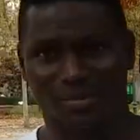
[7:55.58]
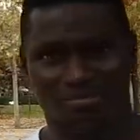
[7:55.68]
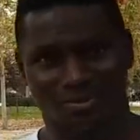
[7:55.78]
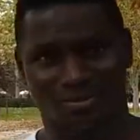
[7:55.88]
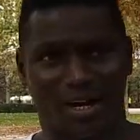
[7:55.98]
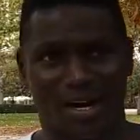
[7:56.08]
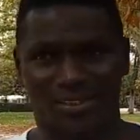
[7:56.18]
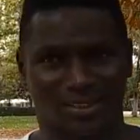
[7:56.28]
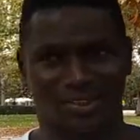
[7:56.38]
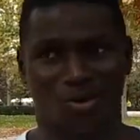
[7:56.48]
Yeah,
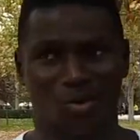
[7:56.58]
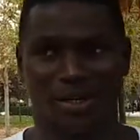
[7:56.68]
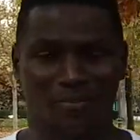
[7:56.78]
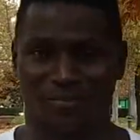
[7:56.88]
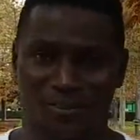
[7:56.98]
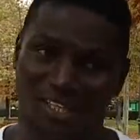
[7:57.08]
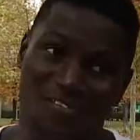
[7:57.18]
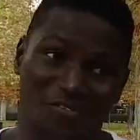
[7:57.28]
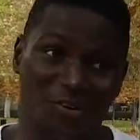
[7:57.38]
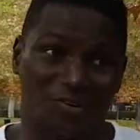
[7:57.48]
rice, you know, with
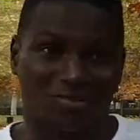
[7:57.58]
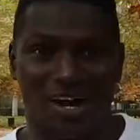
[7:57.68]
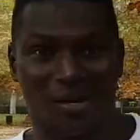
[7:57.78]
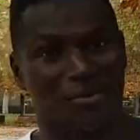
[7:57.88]
seafood, right?